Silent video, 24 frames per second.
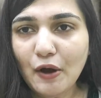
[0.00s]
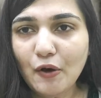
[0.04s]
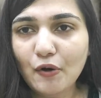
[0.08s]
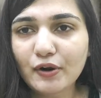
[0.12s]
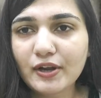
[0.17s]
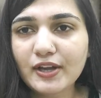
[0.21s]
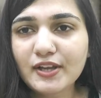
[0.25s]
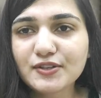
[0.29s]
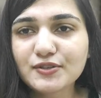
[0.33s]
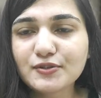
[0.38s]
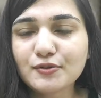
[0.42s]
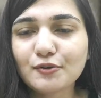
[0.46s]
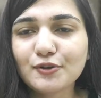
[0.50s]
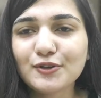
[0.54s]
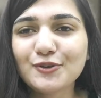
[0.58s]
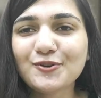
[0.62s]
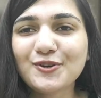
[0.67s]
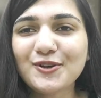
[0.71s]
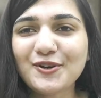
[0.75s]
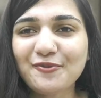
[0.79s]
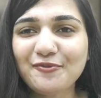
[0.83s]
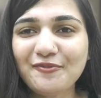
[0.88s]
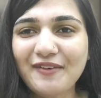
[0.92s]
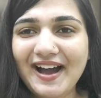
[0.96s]
okay so
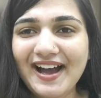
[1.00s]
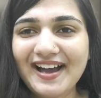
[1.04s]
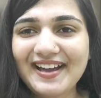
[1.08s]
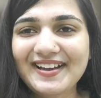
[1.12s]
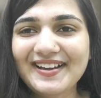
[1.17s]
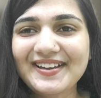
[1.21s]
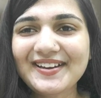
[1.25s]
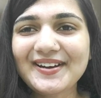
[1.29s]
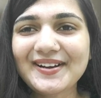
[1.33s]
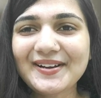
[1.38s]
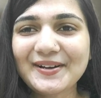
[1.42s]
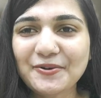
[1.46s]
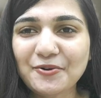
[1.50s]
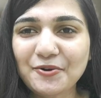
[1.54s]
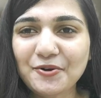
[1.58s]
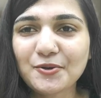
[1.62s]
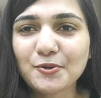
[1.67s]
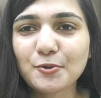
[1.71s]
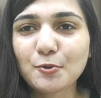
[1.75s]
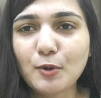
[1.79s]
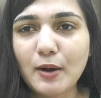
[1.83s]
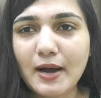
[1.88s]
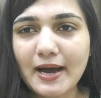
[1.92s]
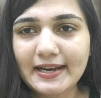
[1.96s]
you require a
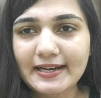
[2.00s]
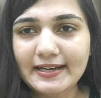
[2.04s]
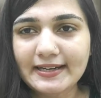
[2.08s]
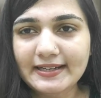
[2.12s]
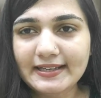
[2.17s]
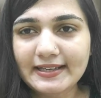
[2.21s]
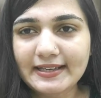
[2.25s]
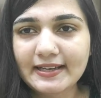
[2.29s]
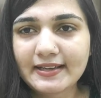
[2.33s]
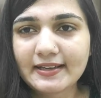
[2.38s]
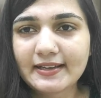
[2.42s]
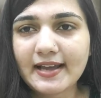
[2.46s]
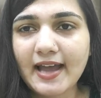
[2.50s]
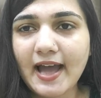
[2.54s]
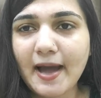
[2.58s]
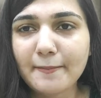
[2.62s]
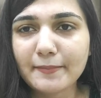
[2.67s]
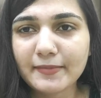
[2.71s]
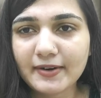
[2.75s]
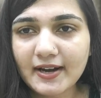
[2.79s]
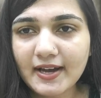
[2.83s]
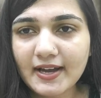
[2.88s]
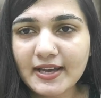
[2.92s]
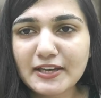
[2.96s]
good quality
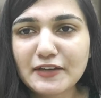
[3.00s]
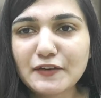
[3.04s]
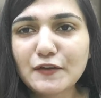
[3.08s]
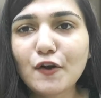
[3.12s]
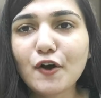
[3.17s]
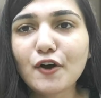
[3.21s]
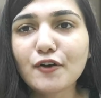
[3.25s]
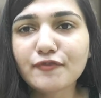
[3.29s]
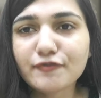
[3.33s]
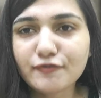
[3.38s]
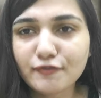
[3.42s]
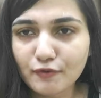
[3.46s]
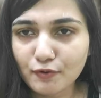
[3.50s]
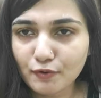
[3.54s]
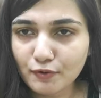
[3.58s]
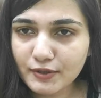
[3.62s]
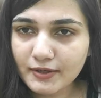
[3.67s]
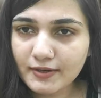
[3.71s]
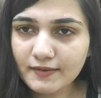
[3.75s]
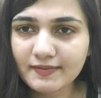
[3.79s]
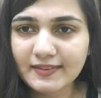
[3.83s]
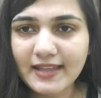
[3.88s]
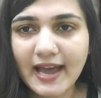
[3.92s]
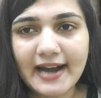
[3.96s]
camera in your
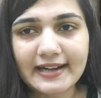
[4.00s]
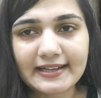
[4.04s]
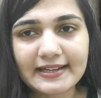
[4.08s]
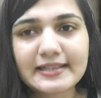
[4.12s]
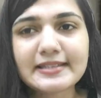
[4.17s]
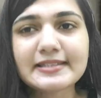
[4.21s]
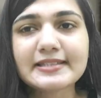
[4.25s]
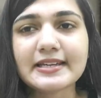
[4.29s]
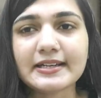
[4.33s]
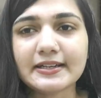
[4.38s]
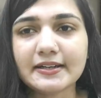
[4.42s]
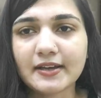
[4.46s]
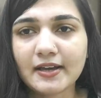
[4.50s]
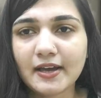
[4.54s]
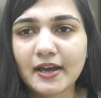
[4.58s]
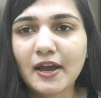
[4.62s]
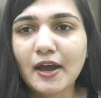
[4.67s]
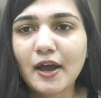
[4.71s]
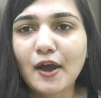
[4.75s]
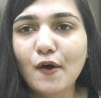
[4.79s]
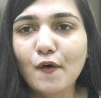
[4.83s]
phone that is it